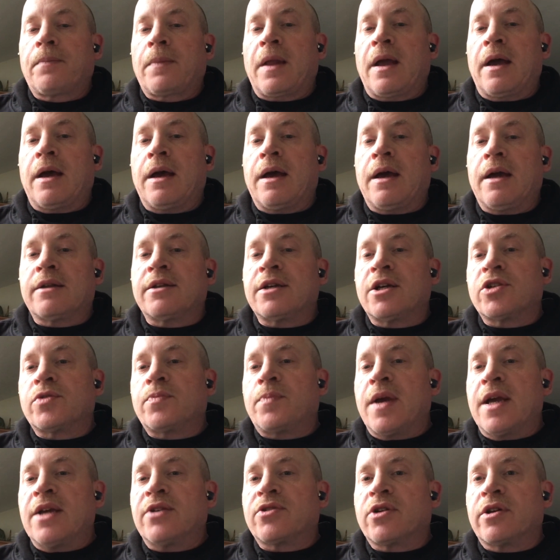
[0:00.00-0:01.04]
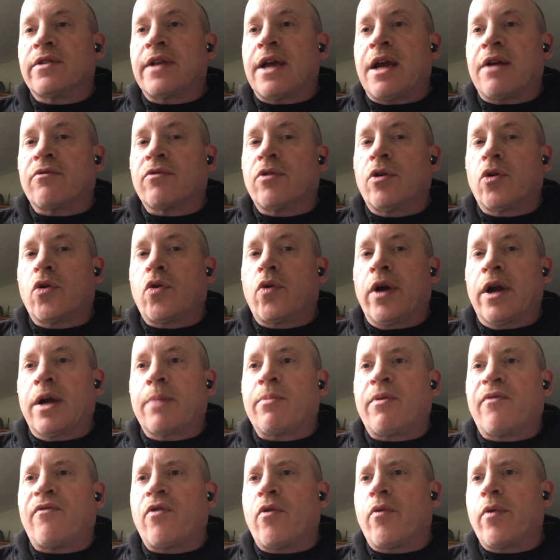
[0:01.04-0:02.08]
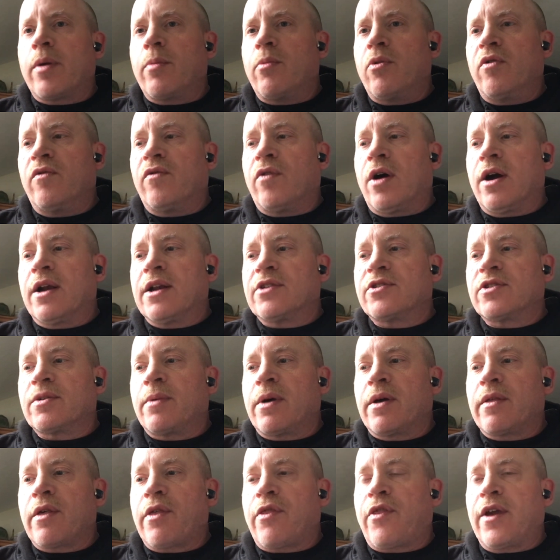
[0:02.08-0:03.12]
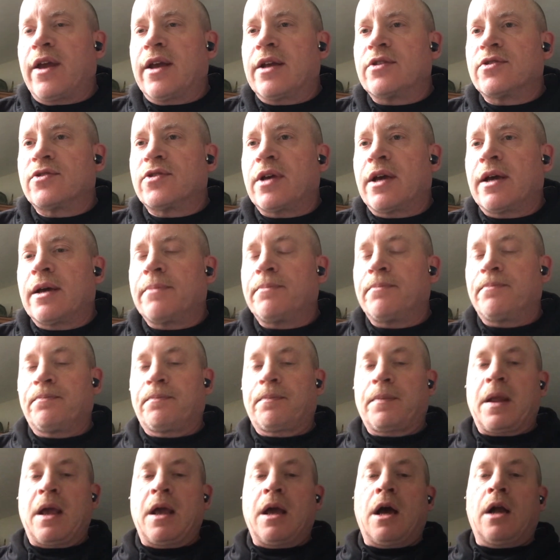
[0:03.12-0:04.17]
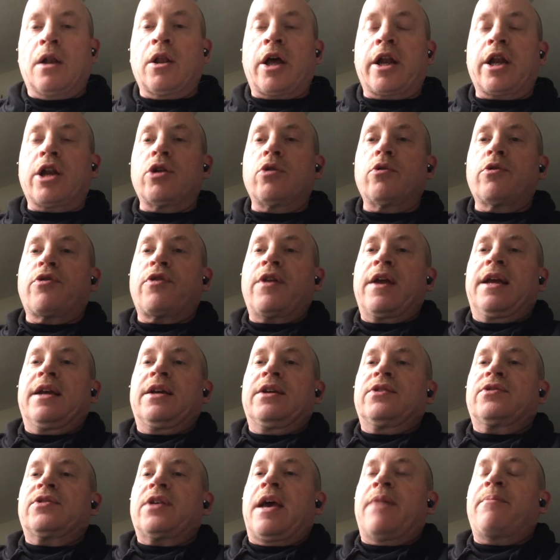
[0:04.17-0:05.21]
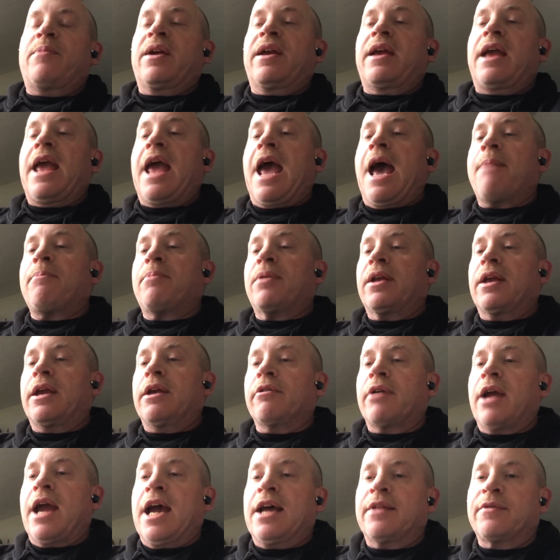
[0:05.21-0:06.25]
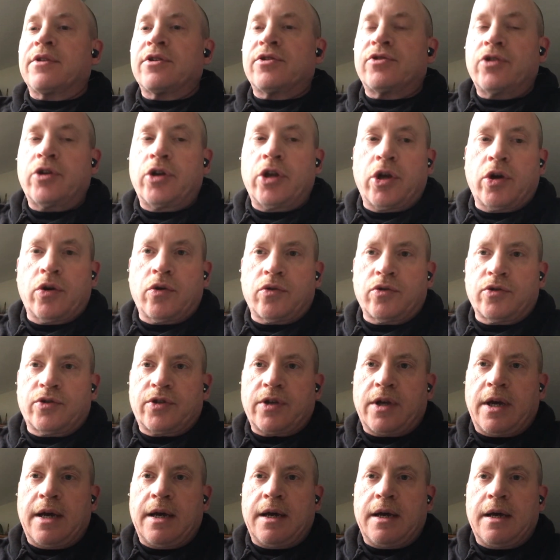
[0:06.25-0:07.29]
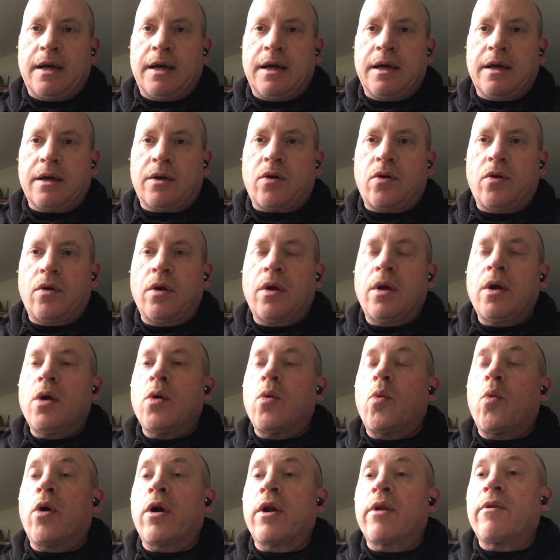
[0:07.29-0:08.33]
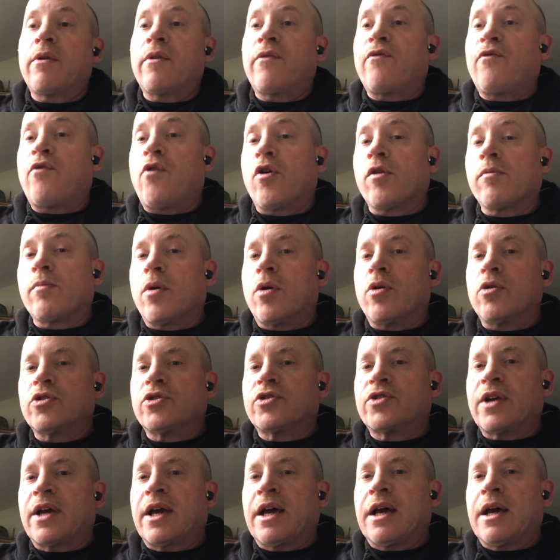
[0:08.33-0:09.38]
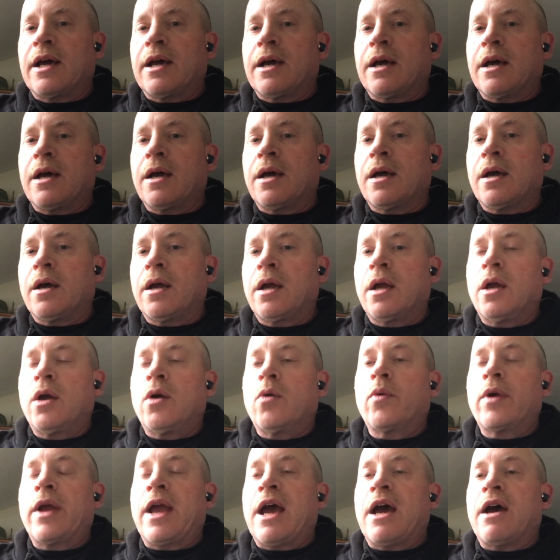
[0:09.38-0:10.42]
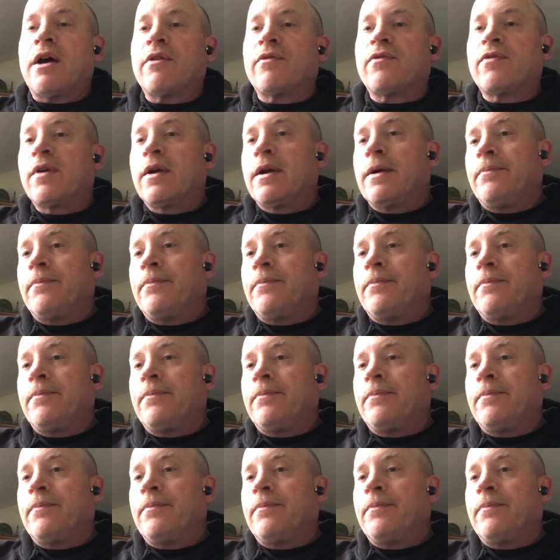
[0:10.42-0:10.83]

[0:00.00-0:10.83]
to uh, touch base on that real quick before we move on to some other things. Uh, a lot of new things have been happening here at the studios. Uh, one and foremost, uh, we have